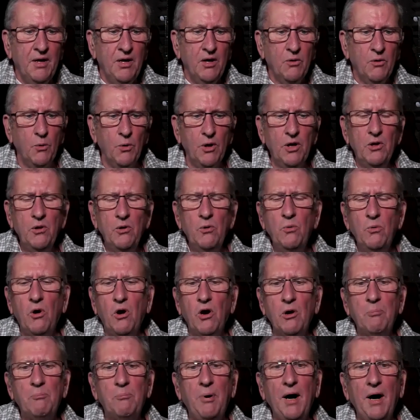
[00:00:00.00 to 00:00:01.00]
We'll
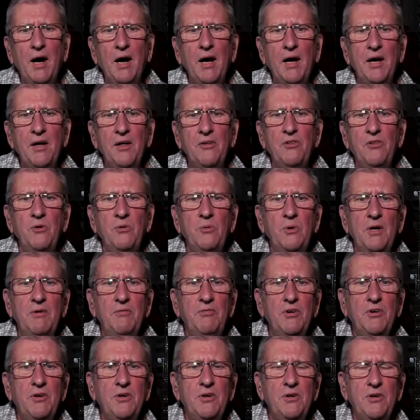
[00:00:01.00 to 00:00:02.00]
walk by the
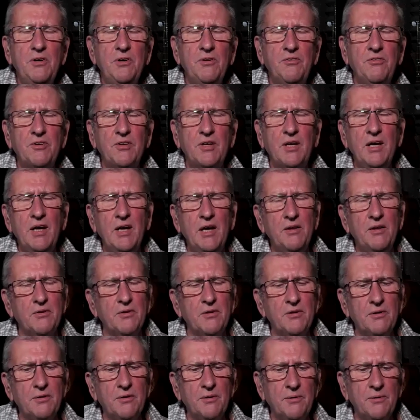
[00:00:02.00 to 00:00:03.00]
river
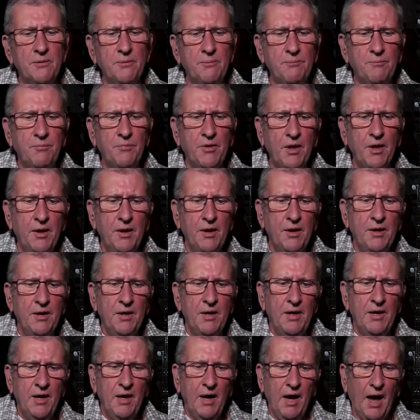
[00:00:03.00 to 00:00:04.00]
together,
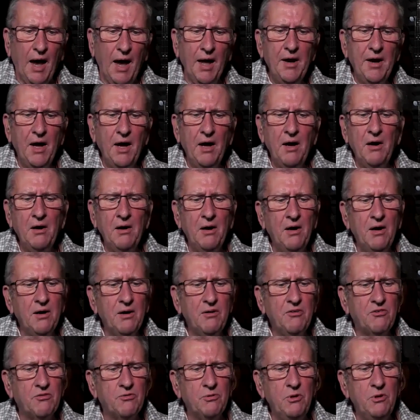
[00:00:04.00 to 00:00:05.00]
and our
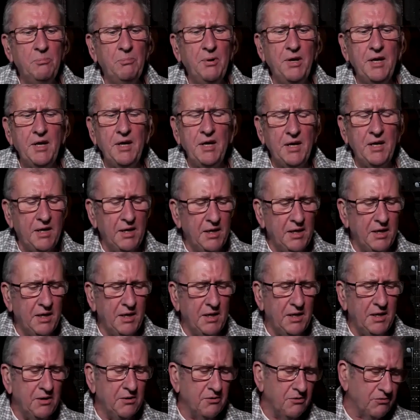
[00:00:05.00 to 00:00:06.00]
hearts will
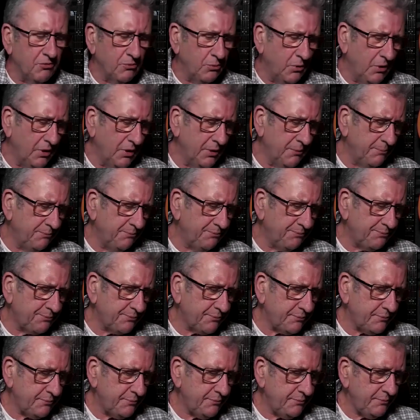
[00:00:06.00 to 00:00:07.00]
beat as one.
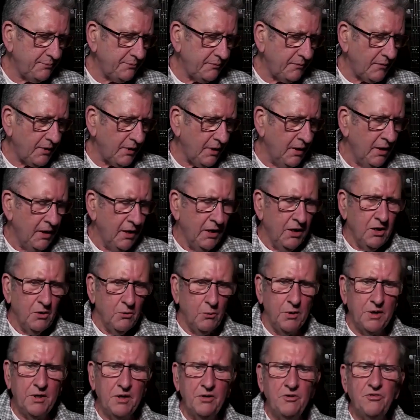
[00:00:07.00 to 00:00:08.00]

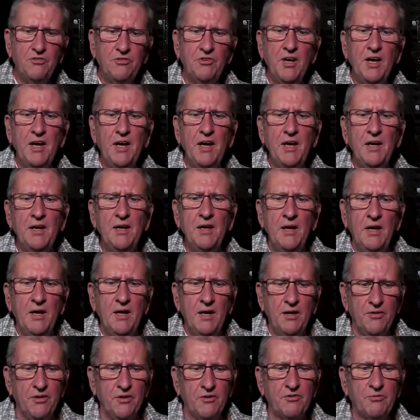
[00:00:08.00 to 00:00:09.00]
We can share
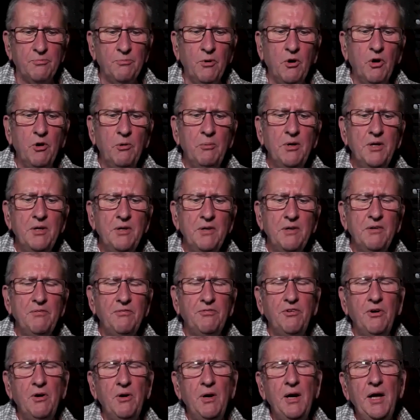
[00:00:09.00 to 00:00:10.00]
this moment
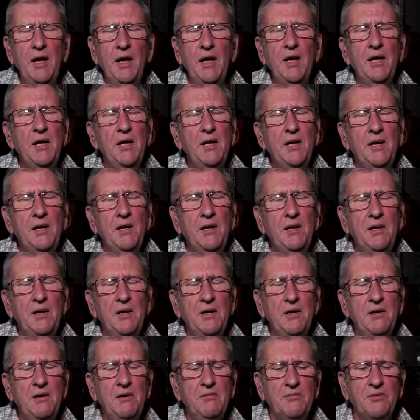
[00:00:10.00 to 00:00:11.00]

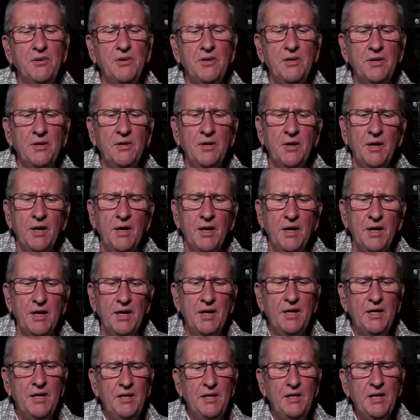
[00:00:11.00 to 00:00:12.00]
forever
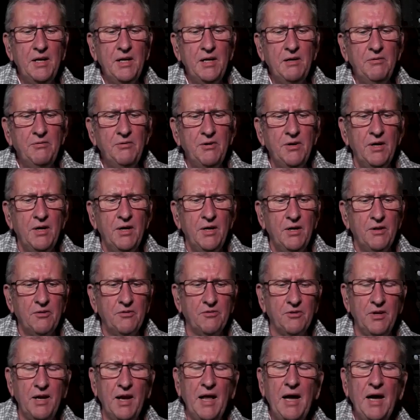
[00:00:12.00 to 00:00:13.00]
in love
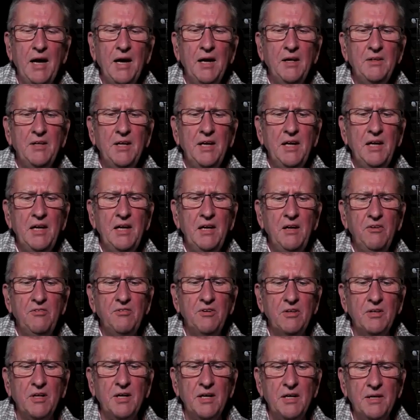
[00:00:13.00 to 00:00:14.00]
till our days
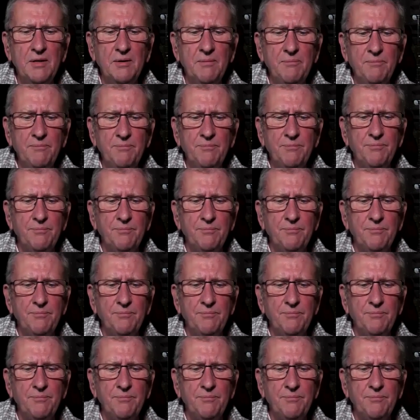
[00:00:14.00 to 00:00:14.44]
are done.